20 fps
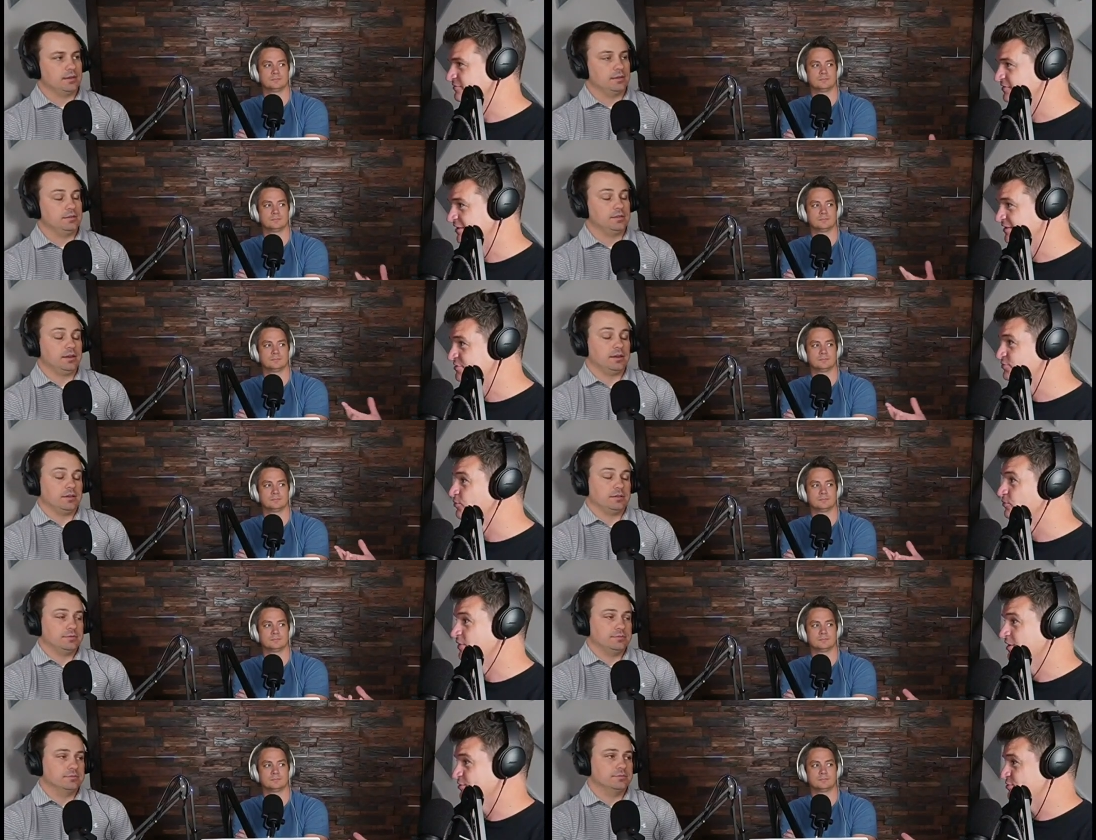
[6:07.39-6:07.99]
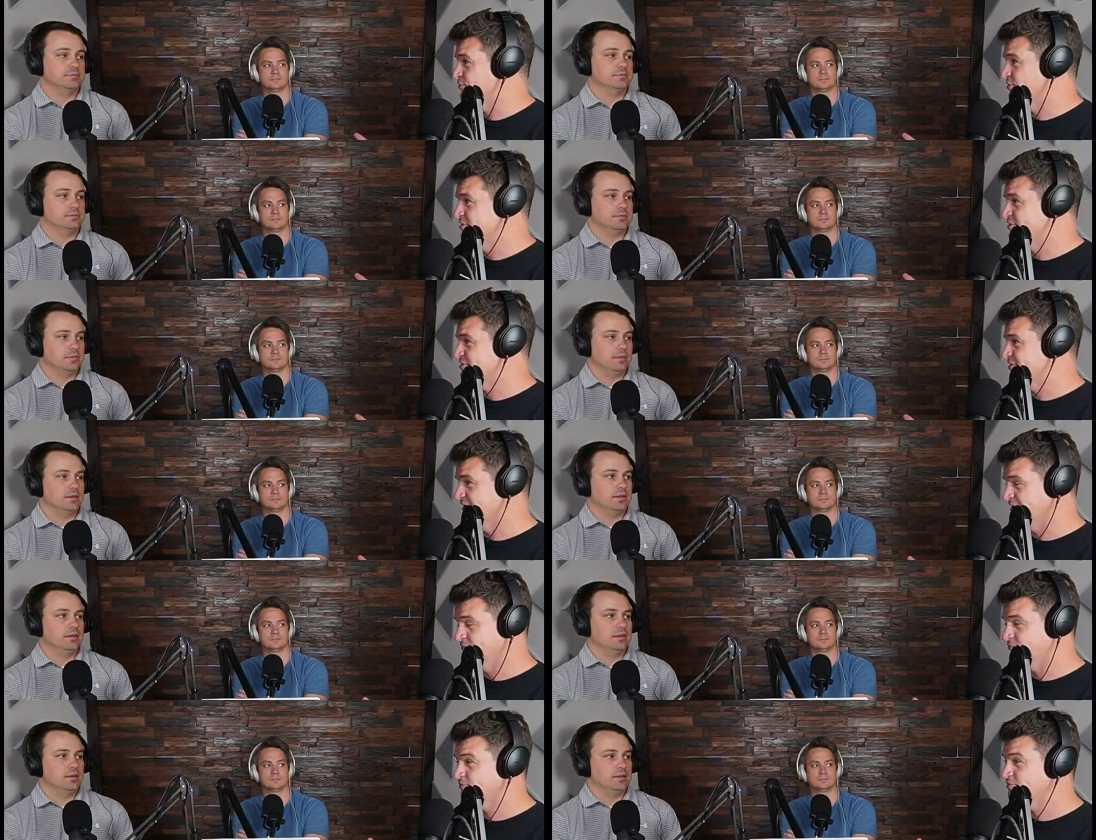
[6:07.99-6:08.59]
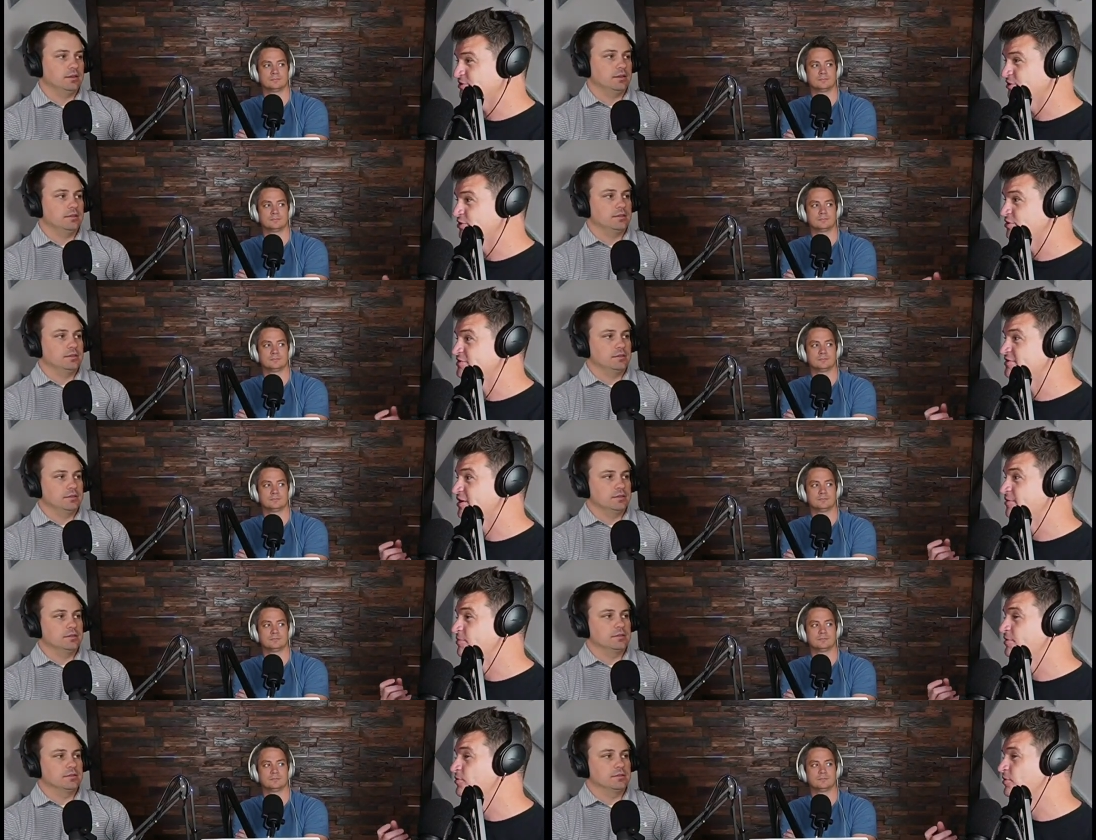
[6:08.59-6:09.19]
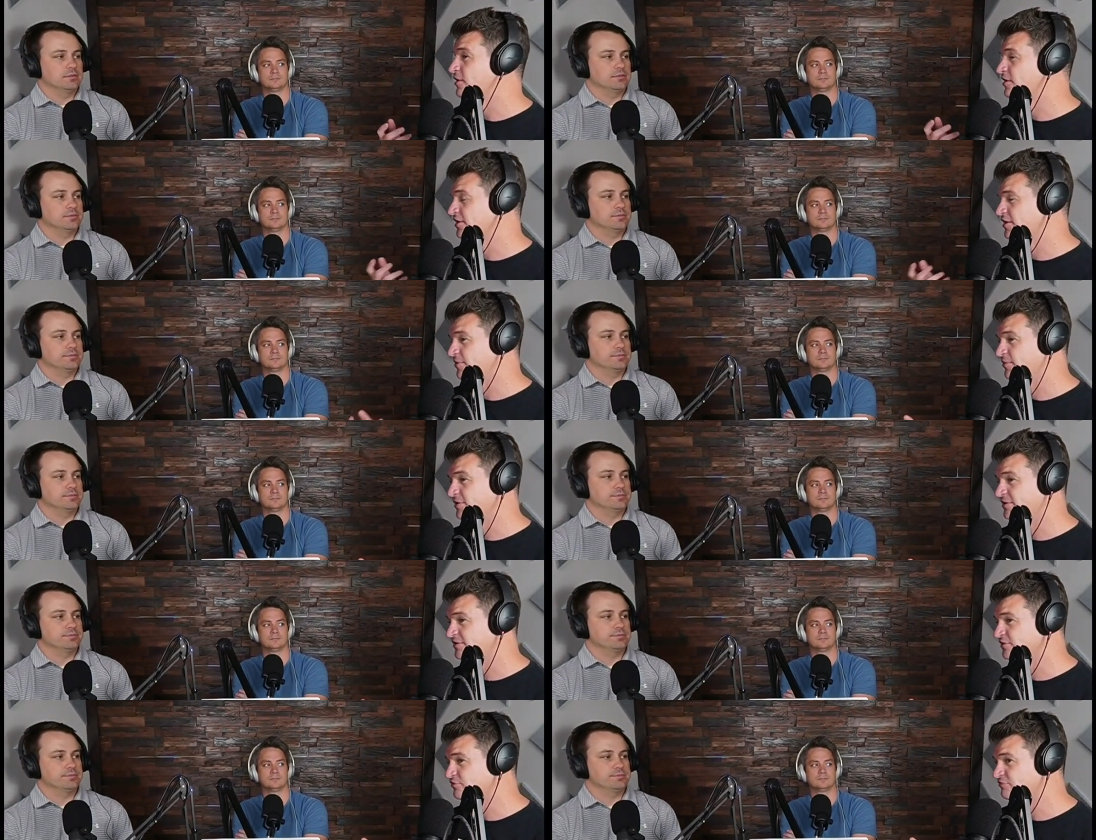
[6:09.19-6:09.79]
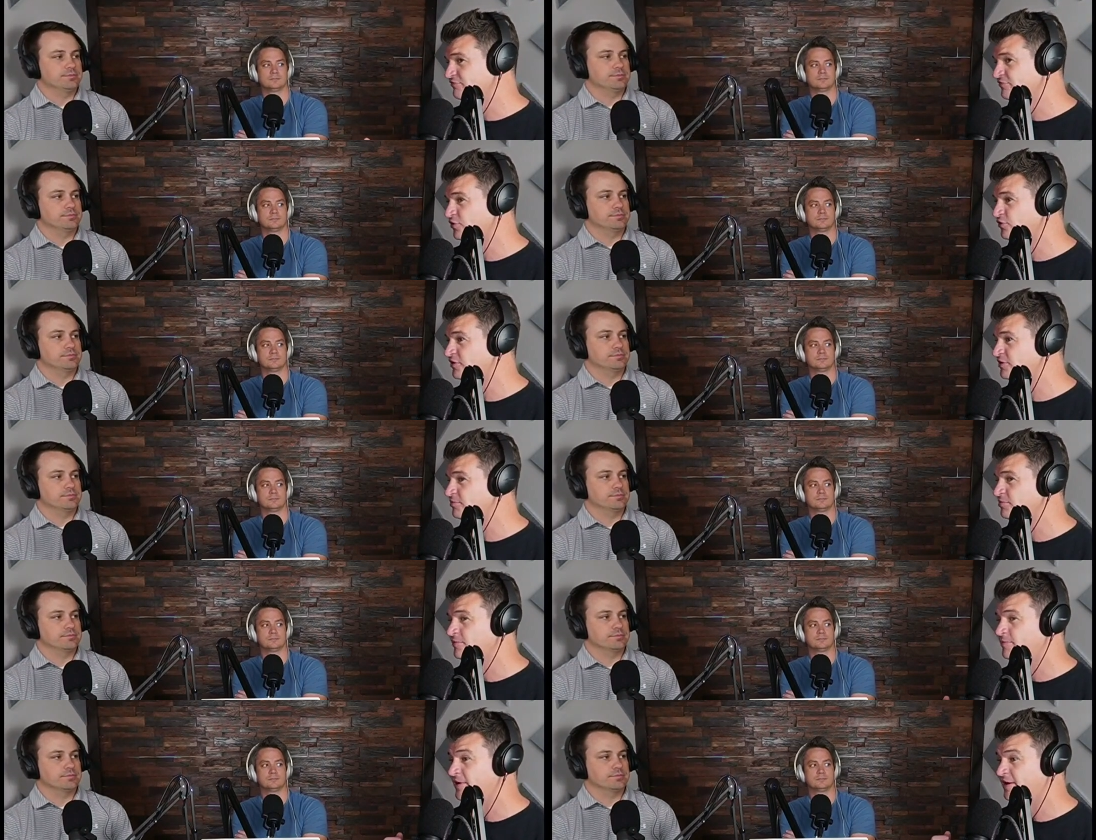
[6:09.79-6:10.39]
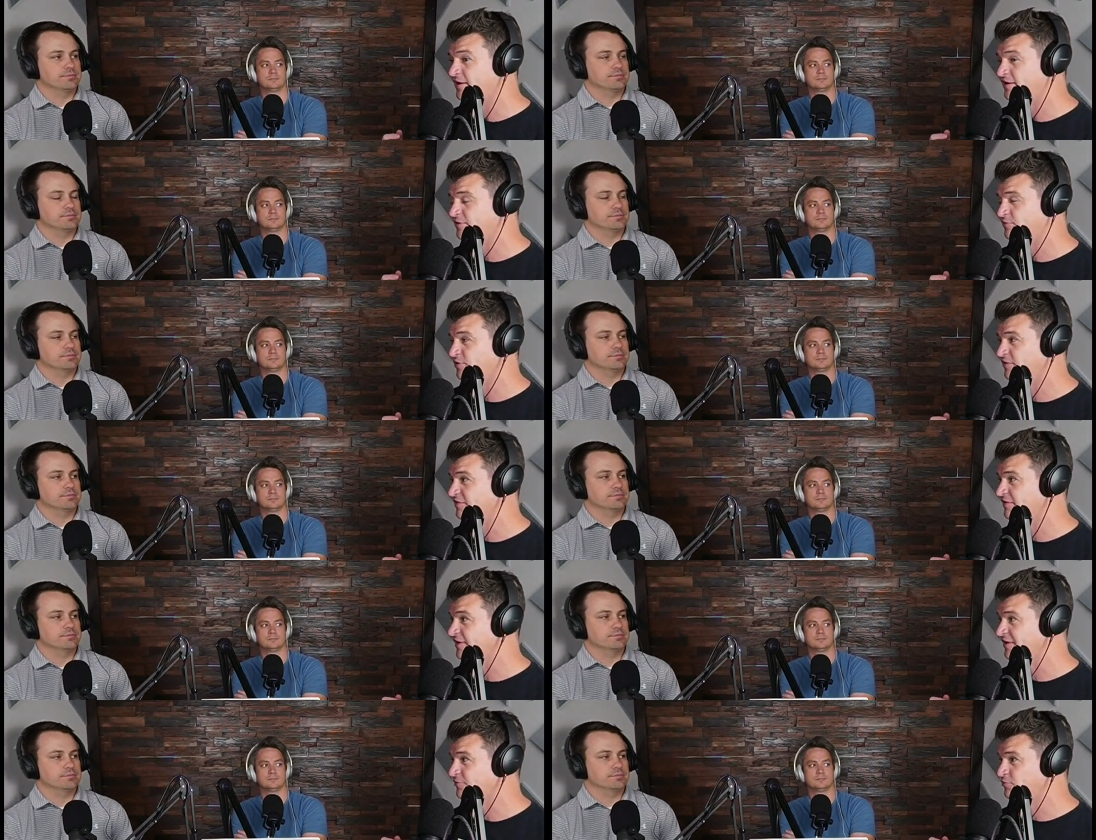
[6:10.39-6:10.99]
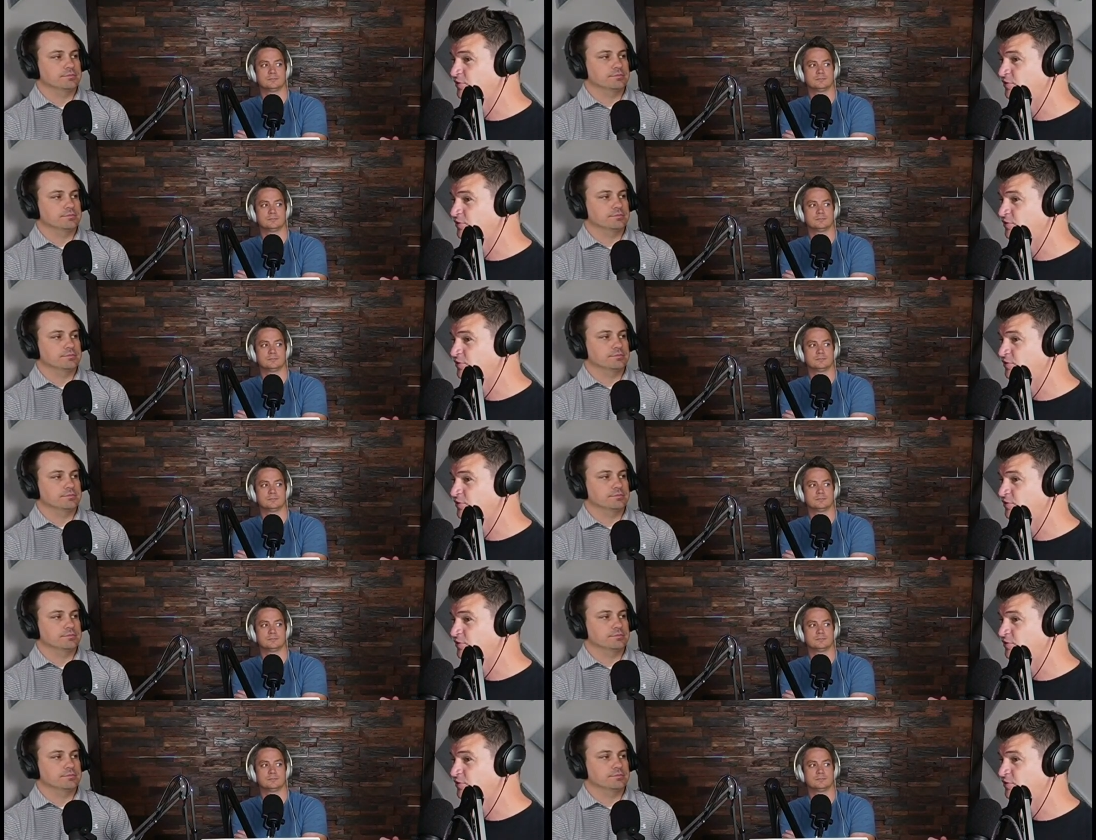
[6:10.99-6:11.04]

Speaker 1: That's, yeah. that's what you're saying. So you're saying people aren't coming to you fully prepared with like,